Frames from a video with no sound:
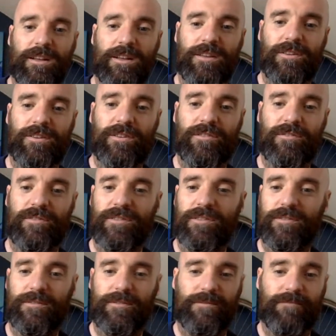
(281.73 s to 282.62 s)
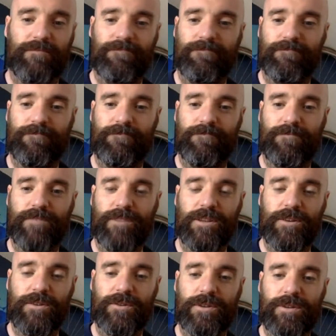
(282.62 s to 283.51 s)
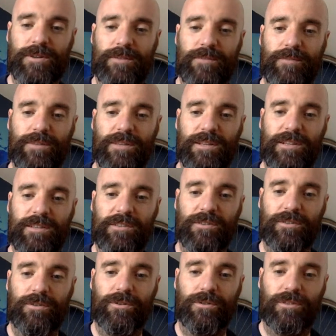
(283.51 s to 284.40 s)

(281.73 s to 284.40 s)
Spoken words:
We did it at school.